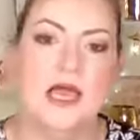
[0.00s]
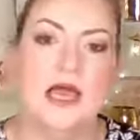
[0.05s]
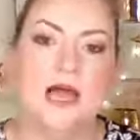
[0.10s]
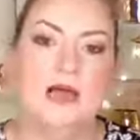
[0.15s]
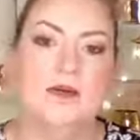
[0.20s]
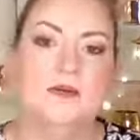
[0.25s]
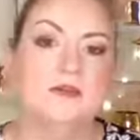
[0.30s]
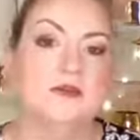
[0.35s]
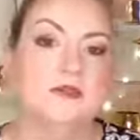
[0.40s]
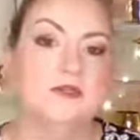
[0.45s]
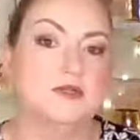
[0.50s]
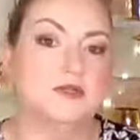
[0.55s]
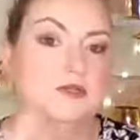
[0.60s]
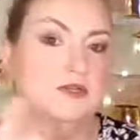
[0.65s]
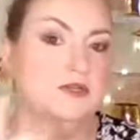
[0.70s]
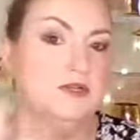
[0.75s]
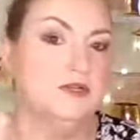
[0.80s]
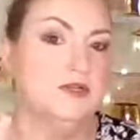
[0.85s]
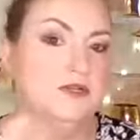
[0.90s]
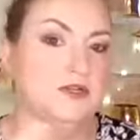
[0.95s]
I've got to talk
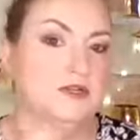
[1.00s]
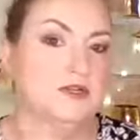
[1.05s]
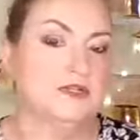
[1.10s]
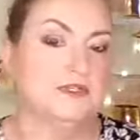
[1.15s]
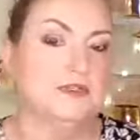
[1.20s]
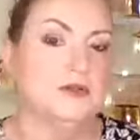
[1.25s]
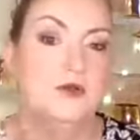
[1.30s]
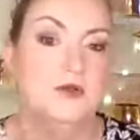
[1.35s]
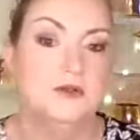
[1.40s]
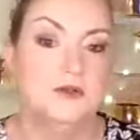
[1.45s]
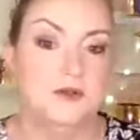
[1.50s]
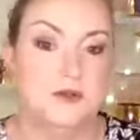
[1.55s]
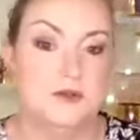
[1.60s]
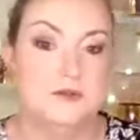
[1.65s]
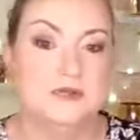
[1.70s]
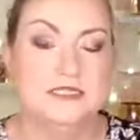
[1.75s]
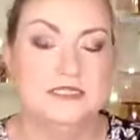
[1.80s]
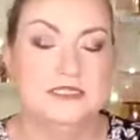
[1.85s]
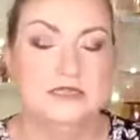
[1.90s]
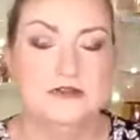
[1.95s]
to you guys, not
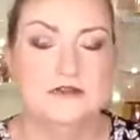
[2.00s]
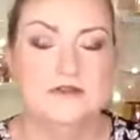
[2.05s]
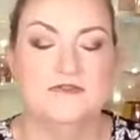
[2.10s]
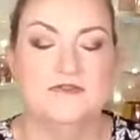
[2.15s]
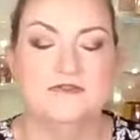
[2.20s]
myself.